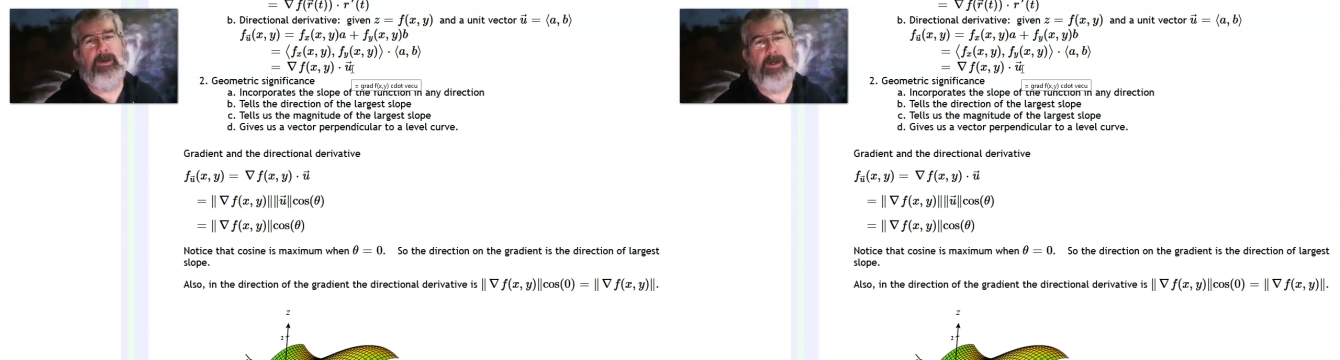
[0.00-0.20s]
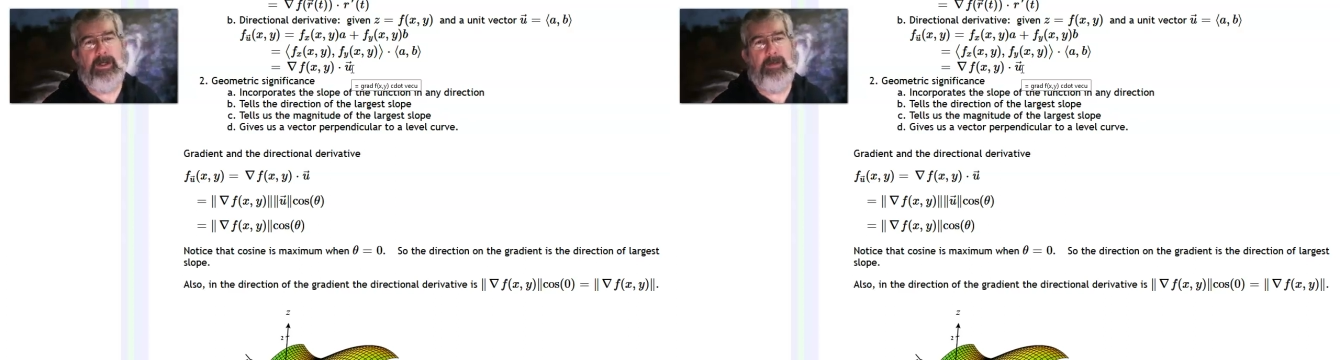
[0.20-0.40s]

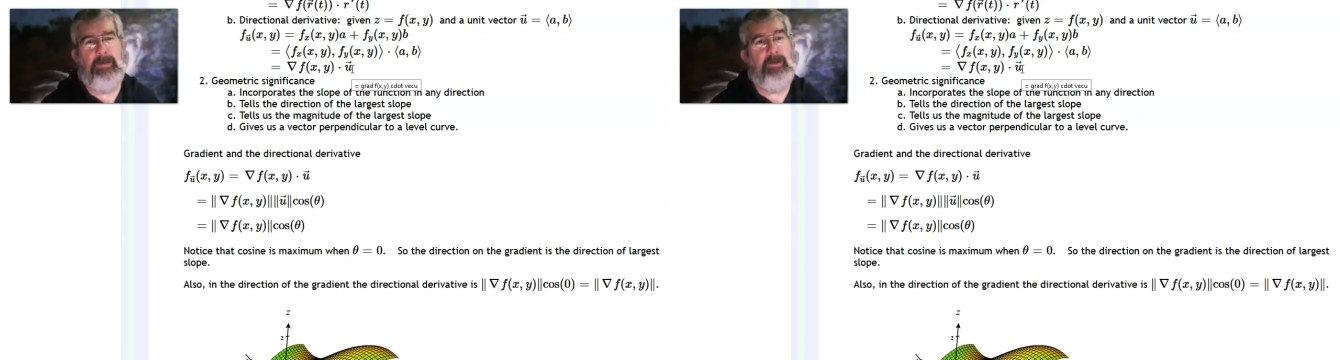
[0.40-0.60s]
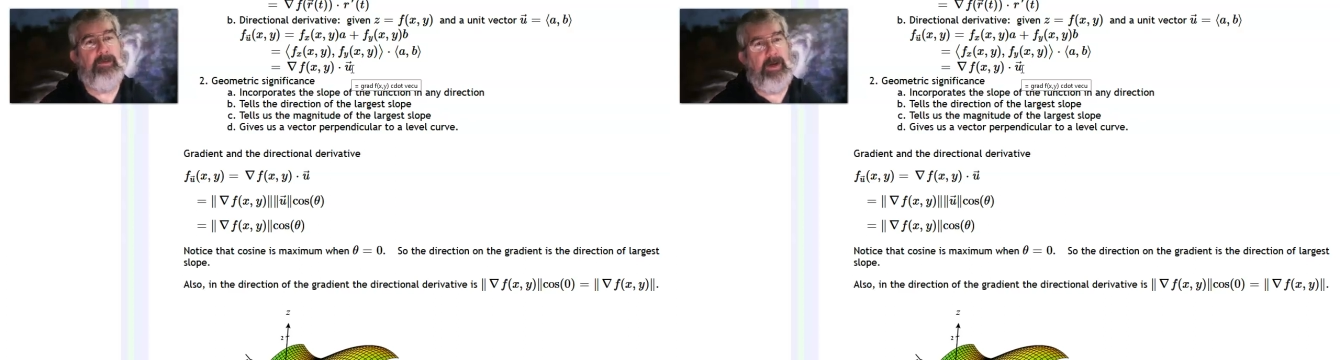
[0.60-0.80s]
going up
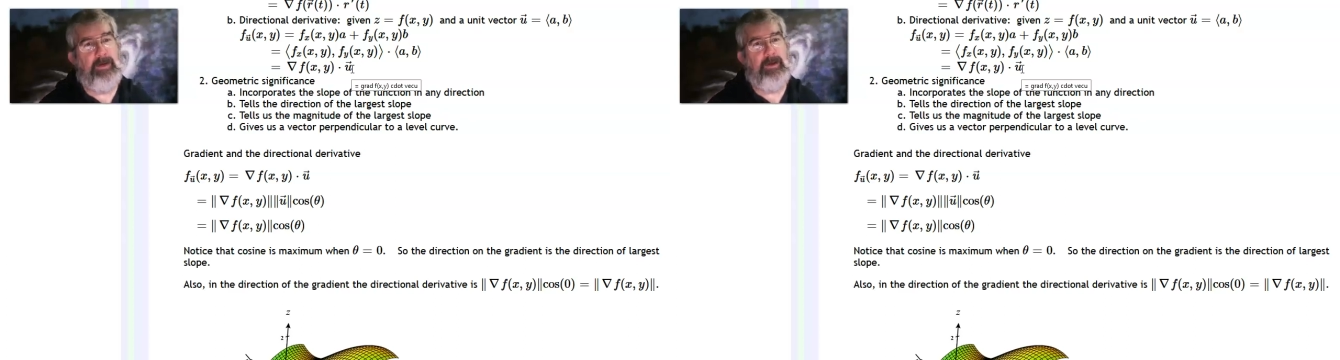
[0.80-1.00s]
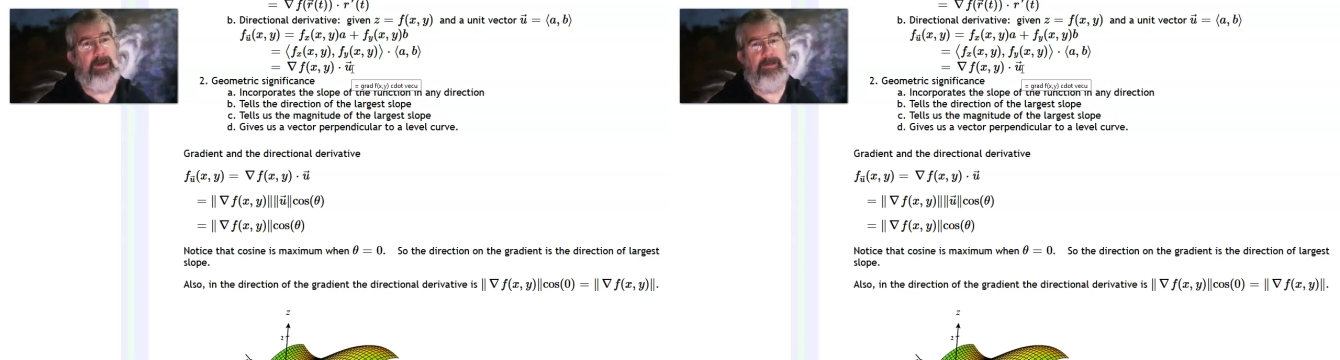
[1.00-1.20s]
as
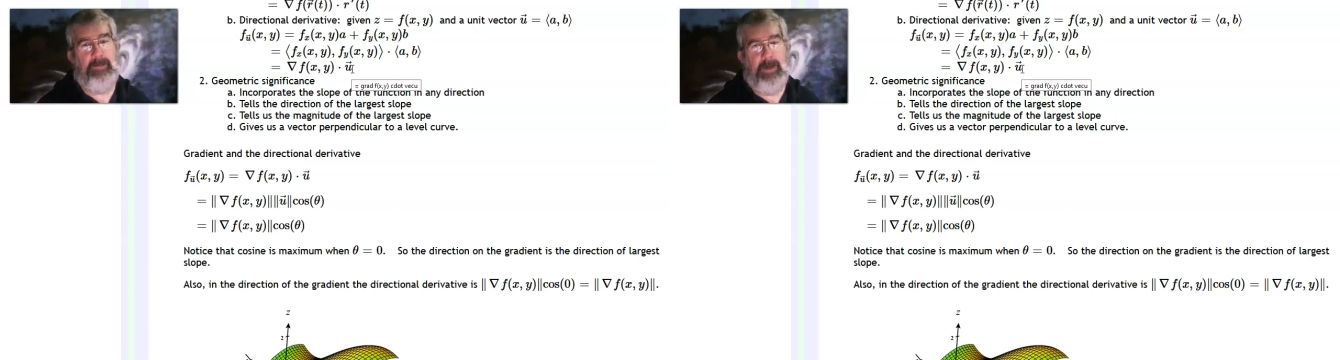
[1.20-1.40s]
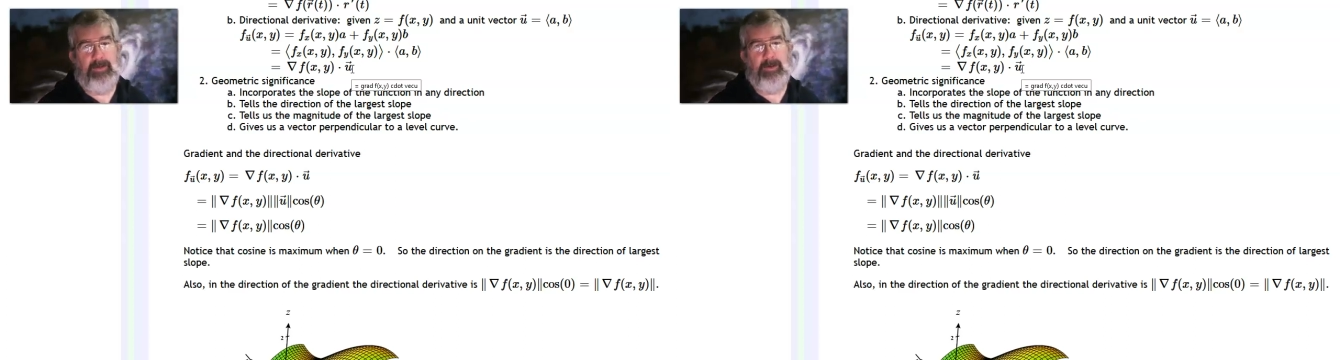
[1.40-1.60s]
fast as
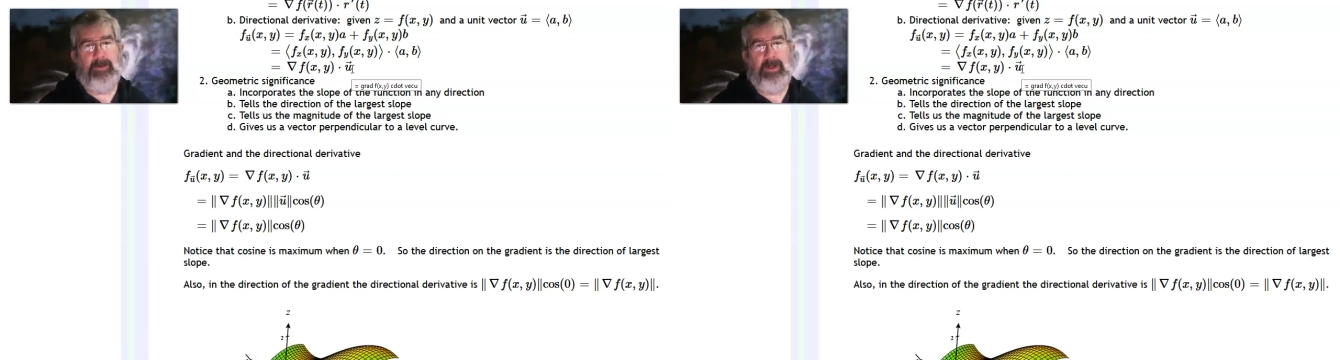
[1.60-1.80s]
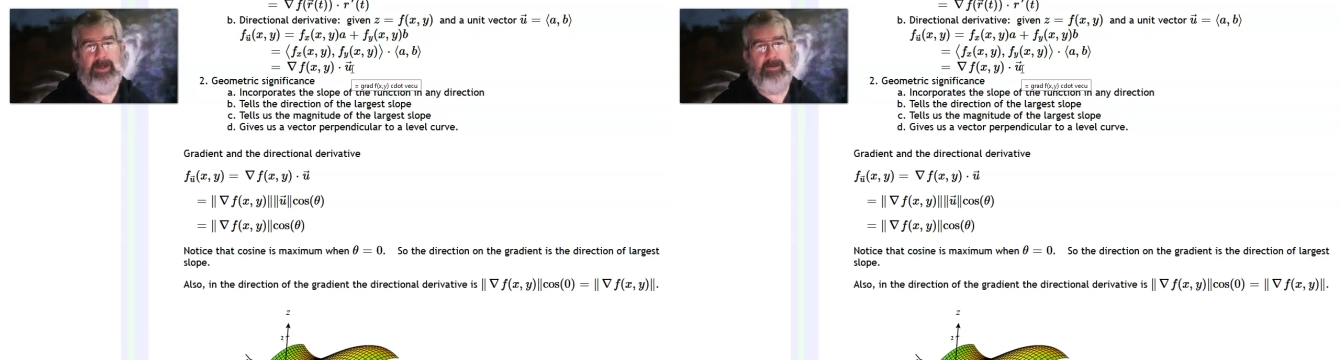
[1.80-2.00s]

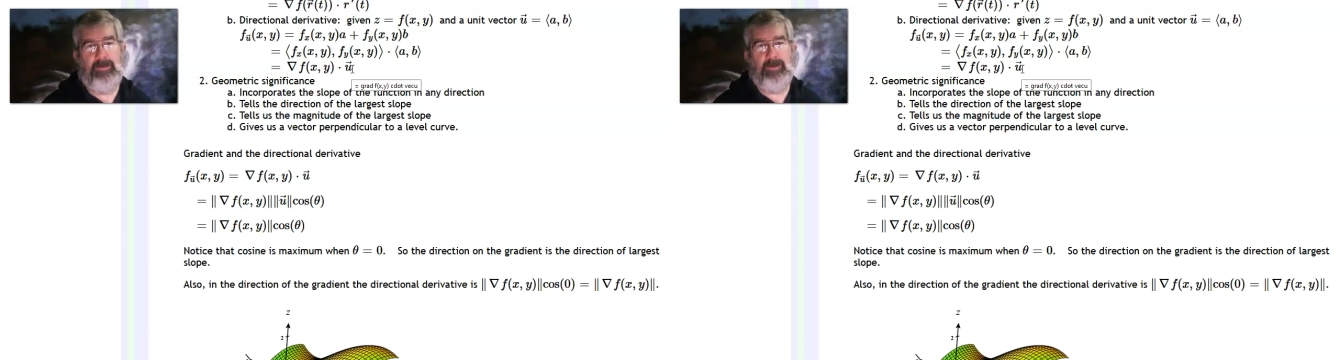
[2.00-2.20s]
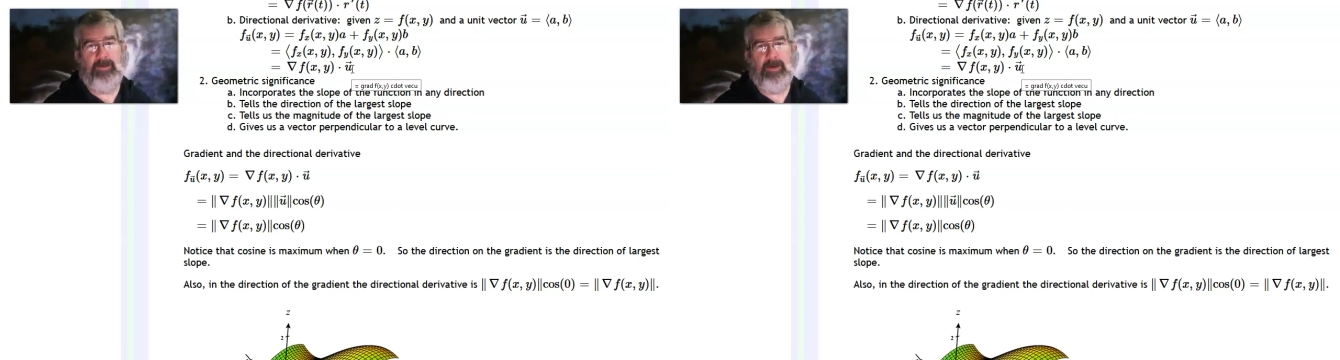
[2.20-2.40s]
possible. That is
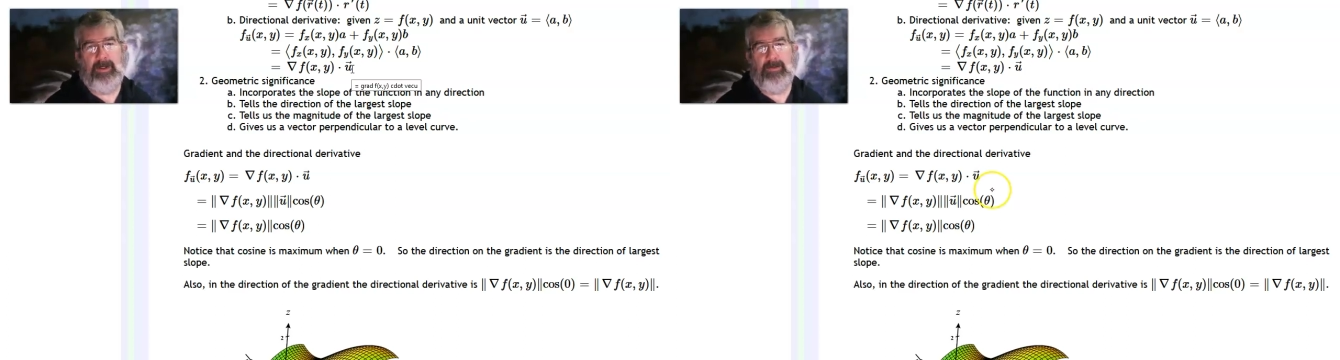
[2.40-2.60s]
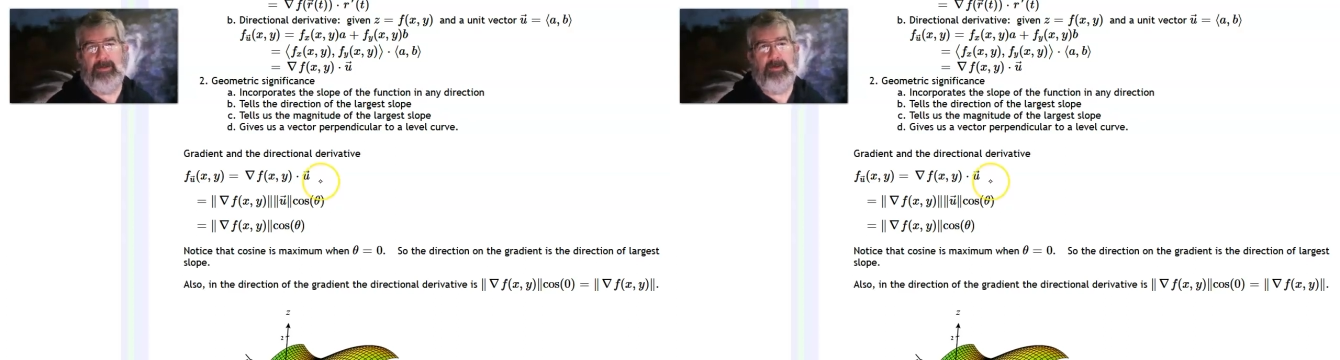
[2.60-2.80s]
the
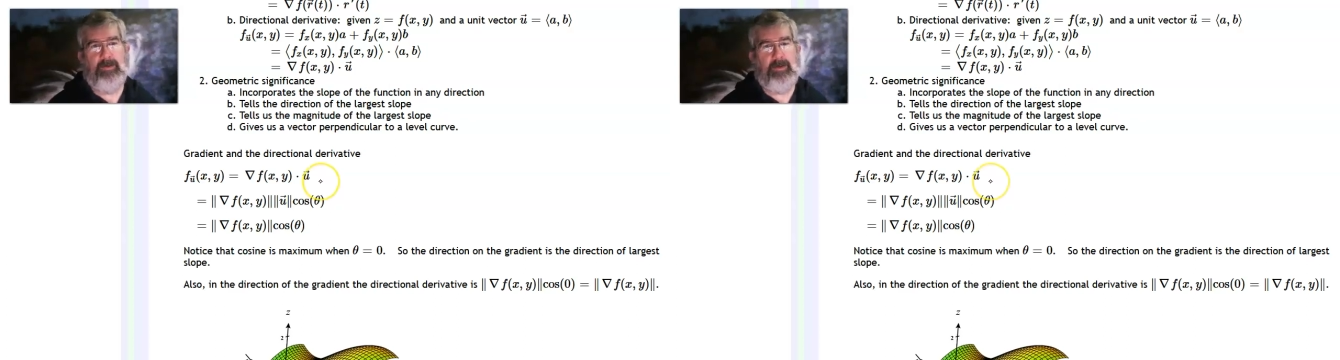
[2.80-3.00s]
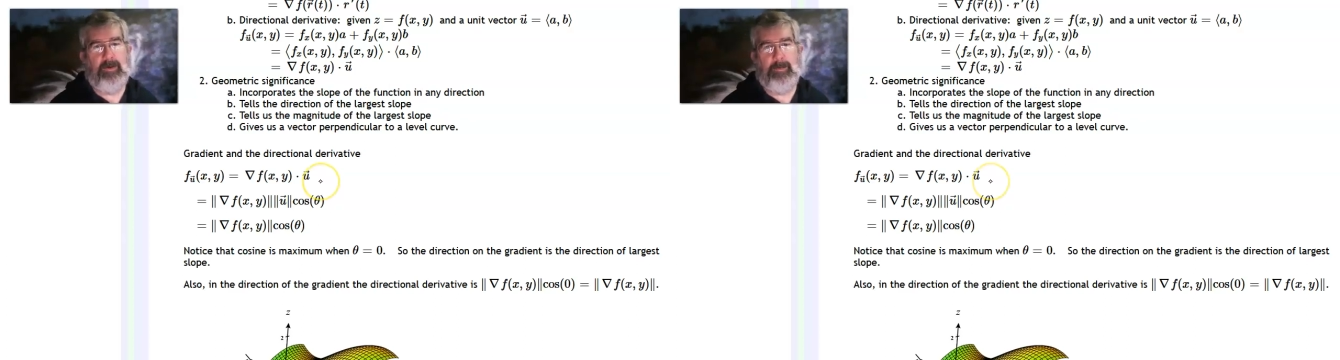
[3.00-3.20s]
greatest
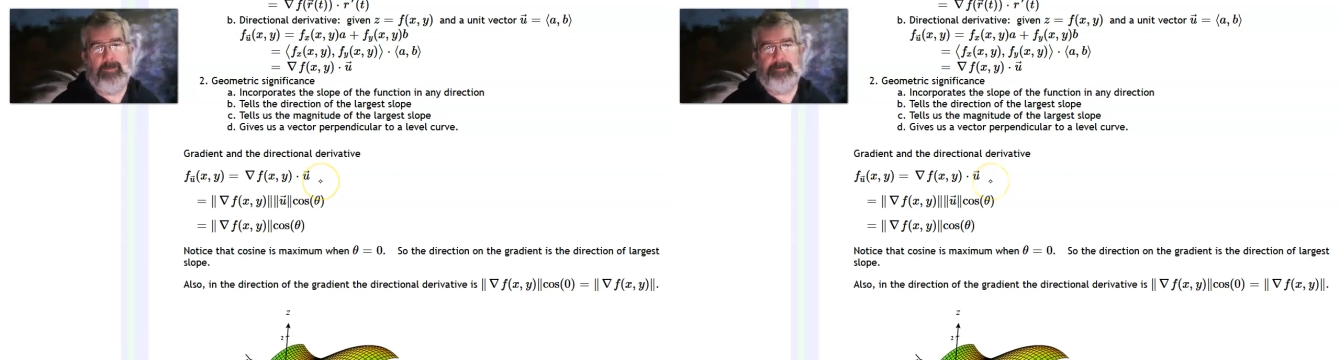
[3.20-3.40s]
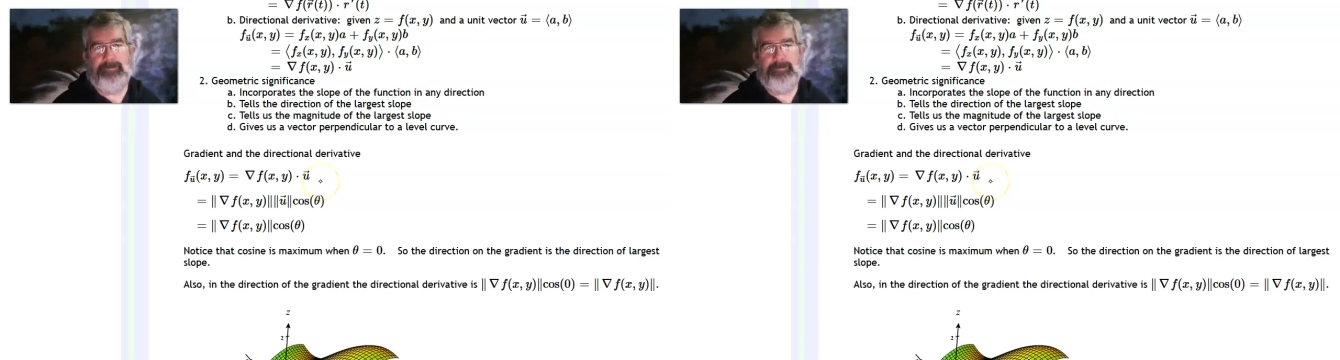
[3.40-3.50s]
slope.